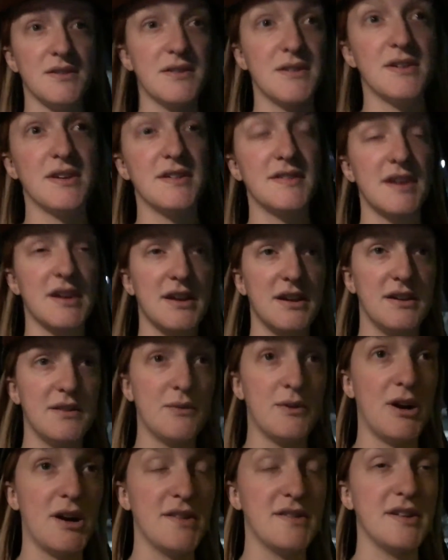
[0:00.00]
32nd
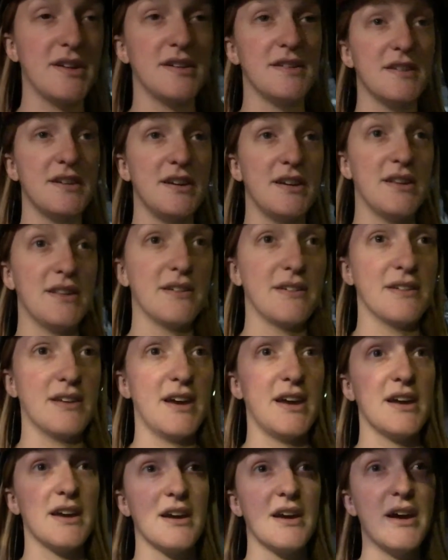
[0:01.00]
in Washington, and they're
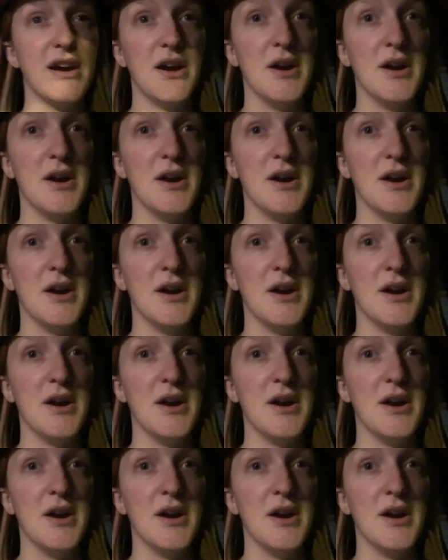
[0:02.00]
like,